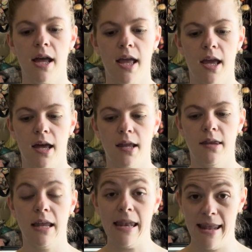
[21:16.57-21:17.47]
and
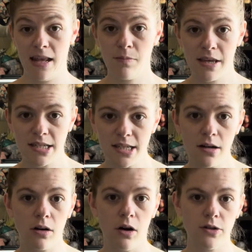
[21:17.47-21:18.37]
the Knitting PT
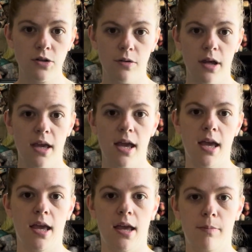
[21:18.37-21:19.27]
are all doing
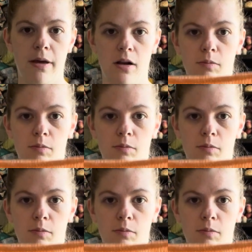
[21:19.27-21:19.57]
a Petal